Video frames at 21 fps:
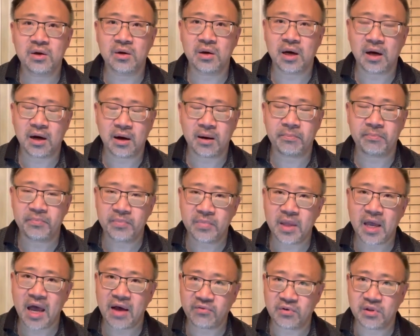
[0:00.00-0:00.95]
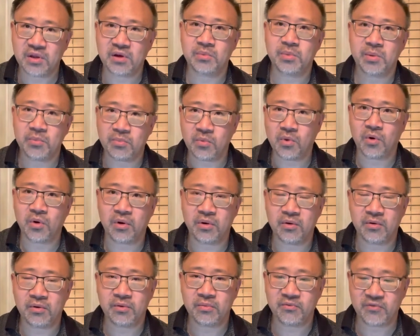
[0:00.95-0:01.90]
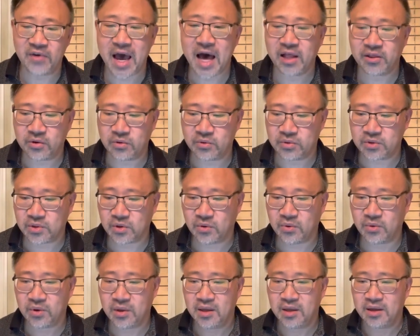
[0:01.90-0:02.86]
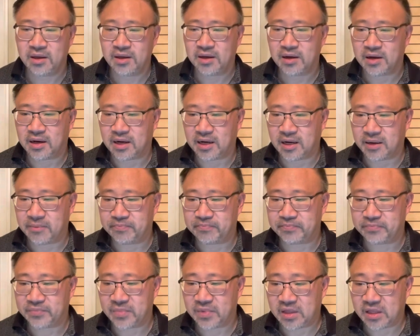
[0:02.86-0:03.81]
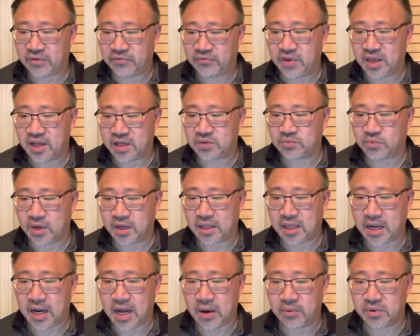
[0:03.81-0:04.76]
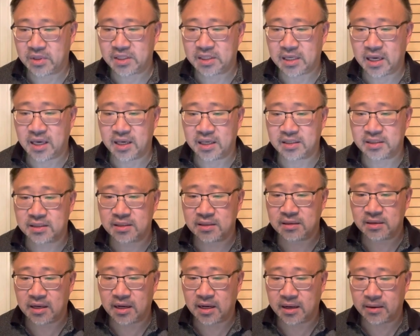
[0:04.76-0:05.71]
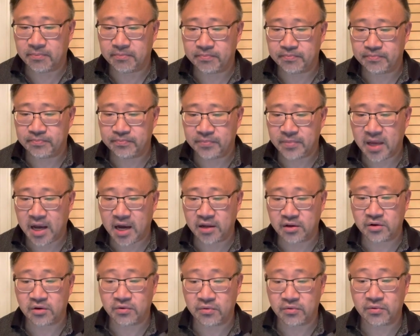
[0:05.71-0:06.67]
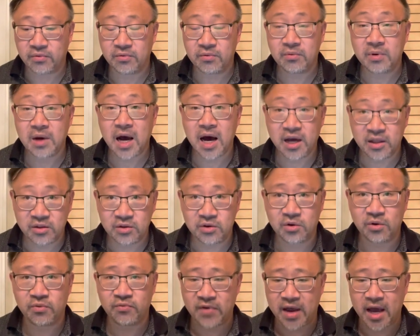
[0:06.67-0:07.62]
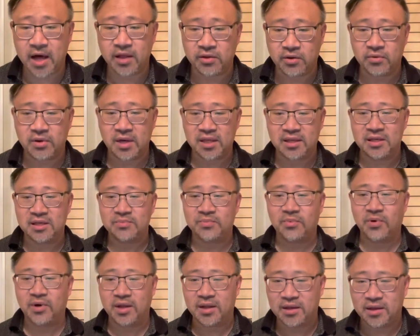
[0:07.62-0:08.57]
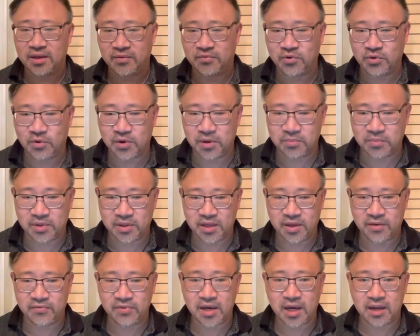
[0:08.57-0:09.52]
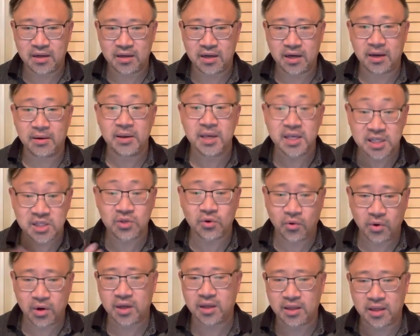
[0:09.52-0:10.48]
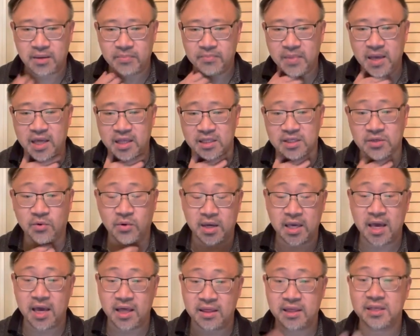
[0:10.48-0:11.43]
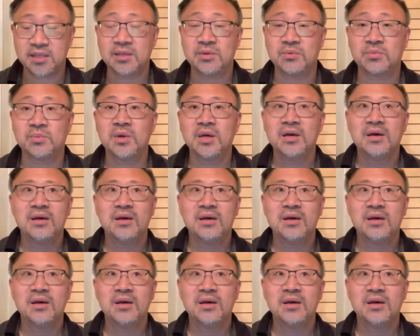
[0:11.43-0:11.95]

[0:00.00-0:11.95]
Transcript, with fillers: um, have a little bit more value. So um, Lafite is one that I would say is um, under undervalued at this point, if you can believe that uh, historically. And so again, this is